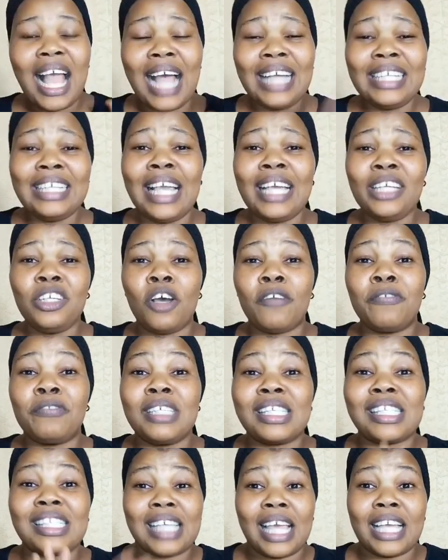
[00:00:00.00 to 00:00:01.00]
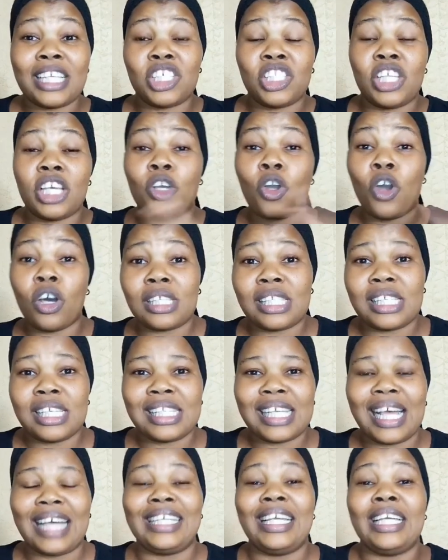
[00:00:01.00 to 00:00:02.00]
At the end of the search, they got
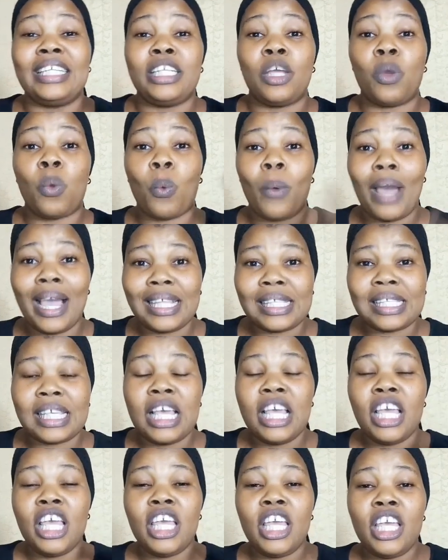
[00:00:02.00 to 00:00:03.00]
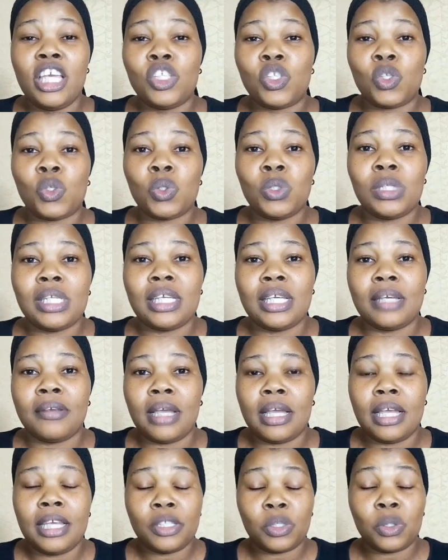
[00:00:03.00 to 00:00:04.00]
it, and then they went into
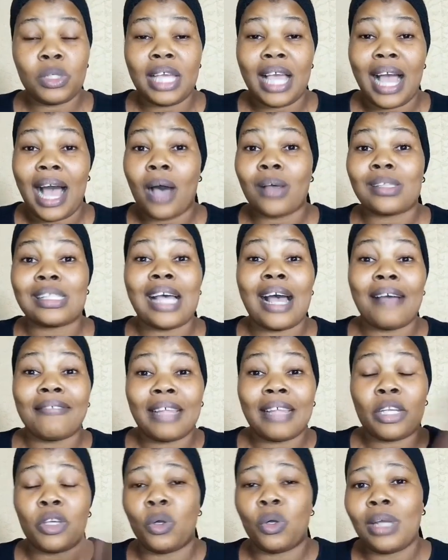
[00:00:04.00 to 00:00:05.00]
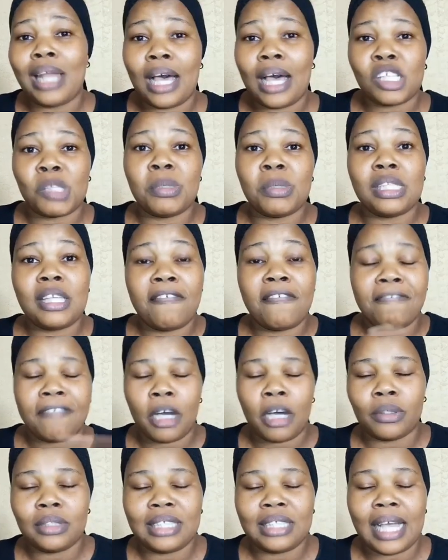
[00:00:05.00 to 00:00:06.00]
the into the house. After the whole housemate, they
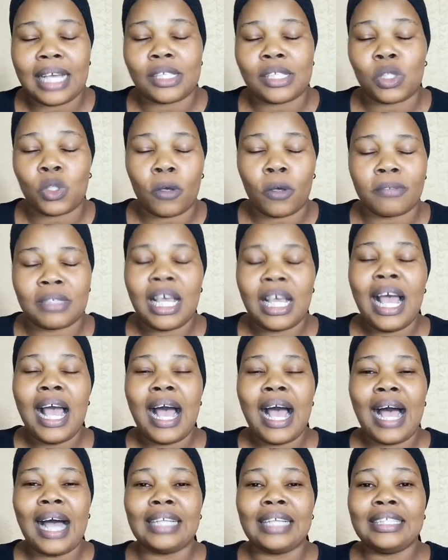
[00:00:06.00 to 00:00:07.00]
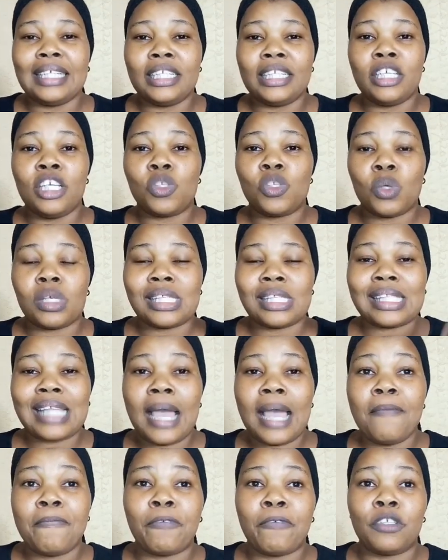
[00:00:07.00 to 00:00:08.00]
found their stuffs, and then it was
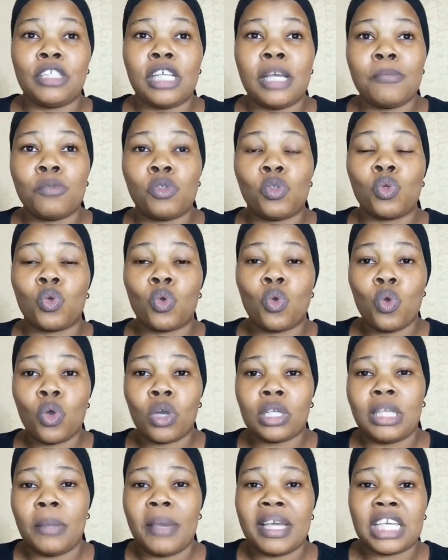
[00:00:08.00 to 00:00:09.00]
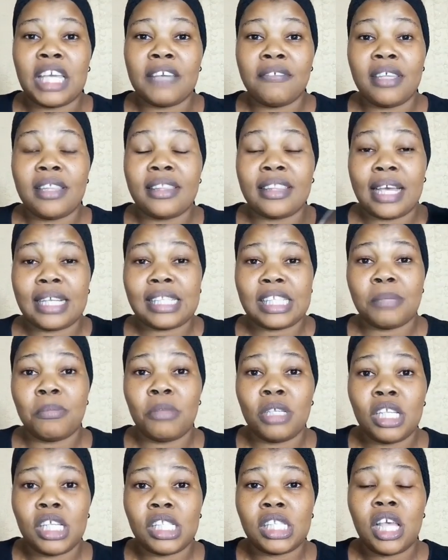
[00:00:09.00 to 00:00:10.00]
time for them to cook. They were given thirty
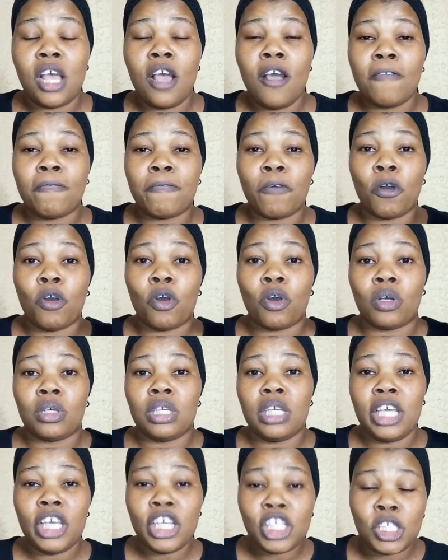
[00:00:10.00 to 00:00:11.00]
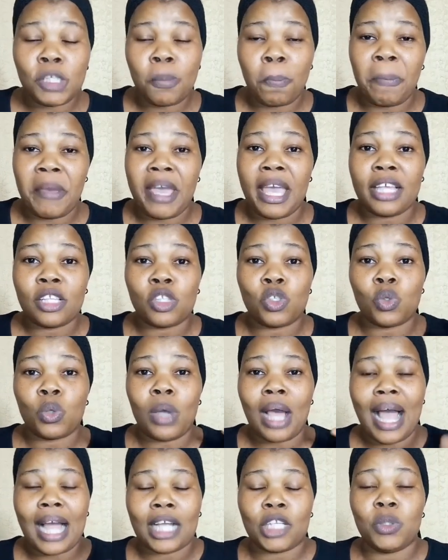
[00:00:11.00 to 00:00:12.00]
minutes for each pair
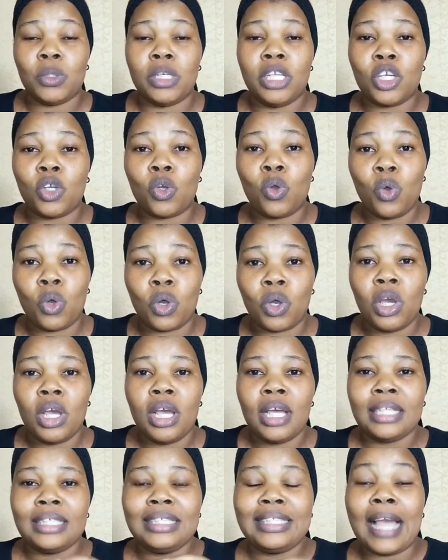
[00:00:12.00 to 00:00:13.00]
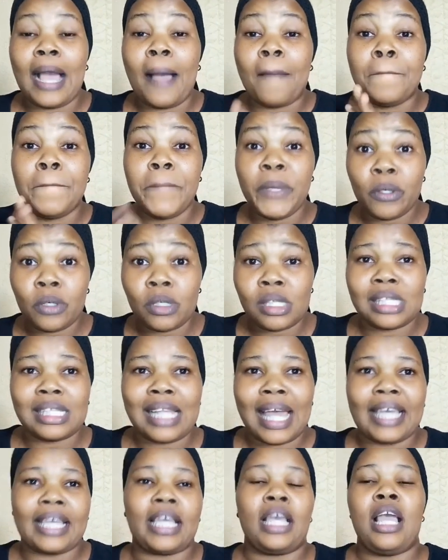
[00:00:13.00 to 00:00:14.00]
to actually cook their meals.
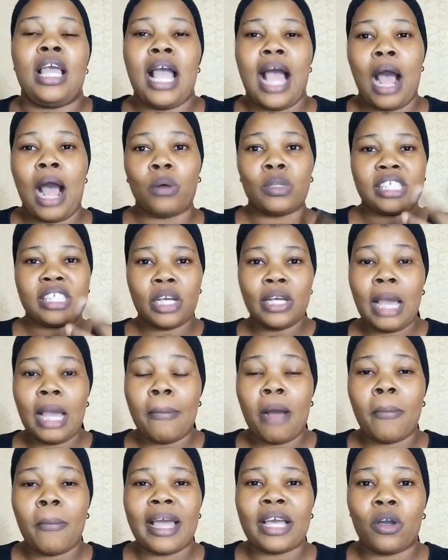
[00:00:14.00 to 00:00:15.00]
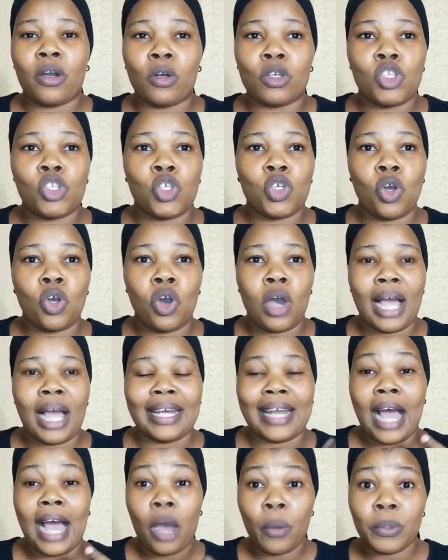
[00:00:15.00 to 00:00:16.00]
Like, I will tell you about my culture
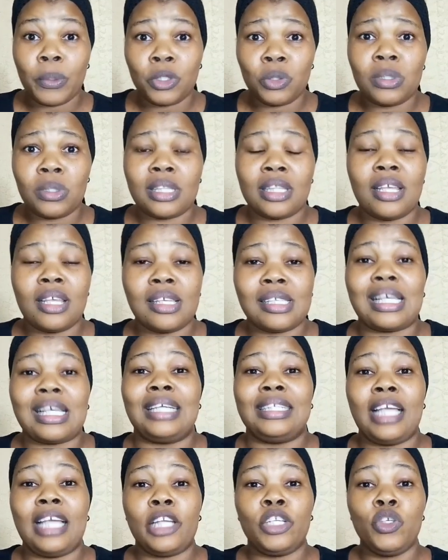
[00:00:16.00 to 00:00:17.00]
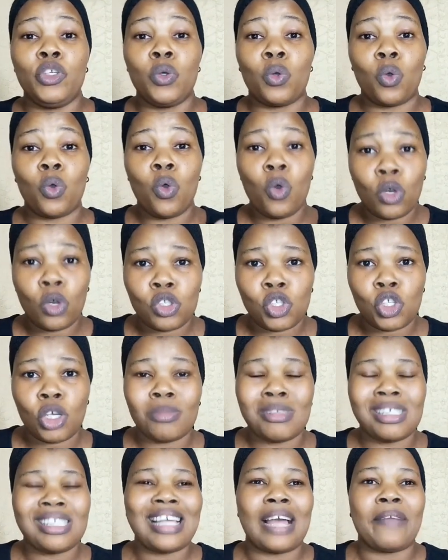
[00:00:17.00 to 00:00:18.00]
and how we do the things, and then you cook
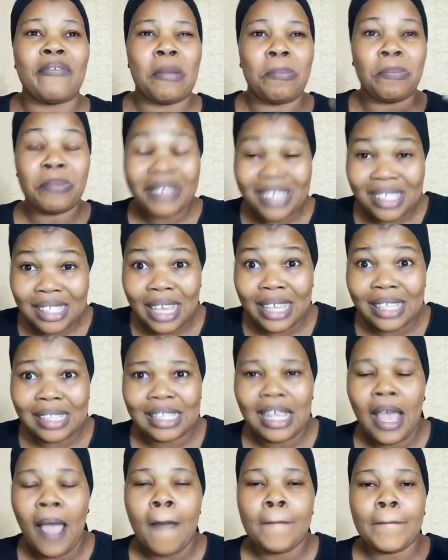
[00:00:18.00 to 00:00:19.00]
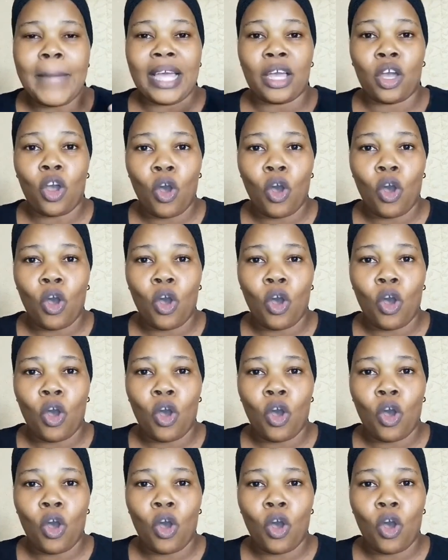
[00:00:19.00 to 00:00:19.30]
something that represents my